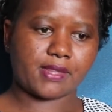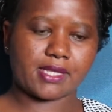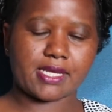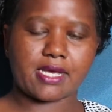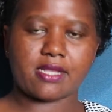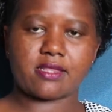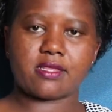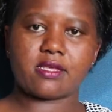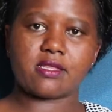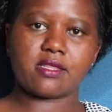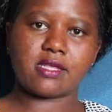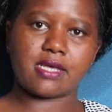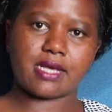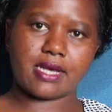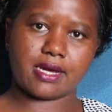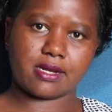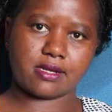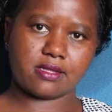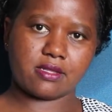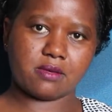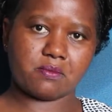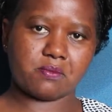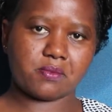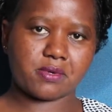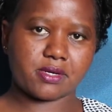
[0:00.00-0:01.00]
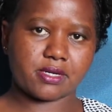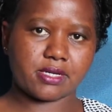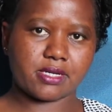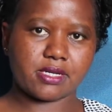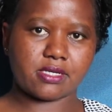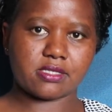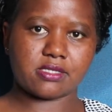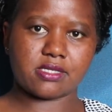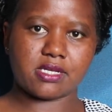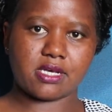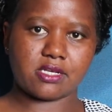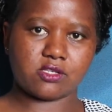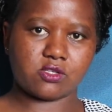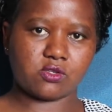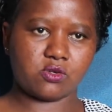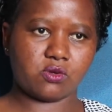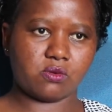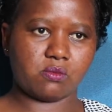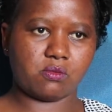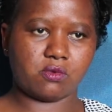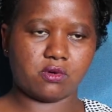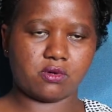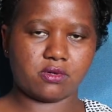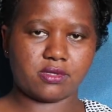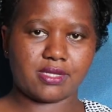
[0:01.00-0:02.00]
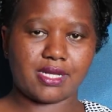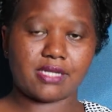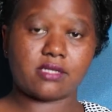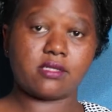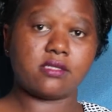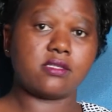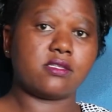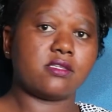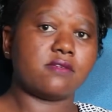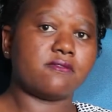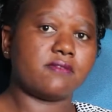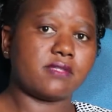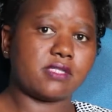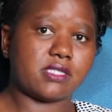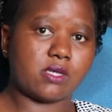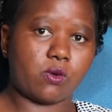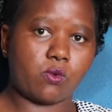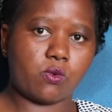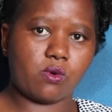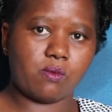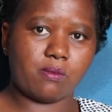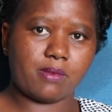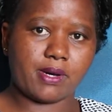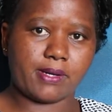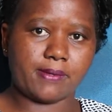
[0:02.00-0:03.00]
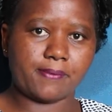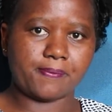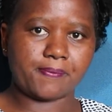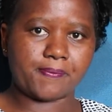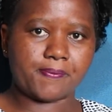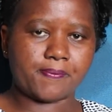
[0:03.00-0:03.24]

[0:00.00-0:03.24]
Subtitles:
and then they carry the pregnancy as normal. That is if it's a woman.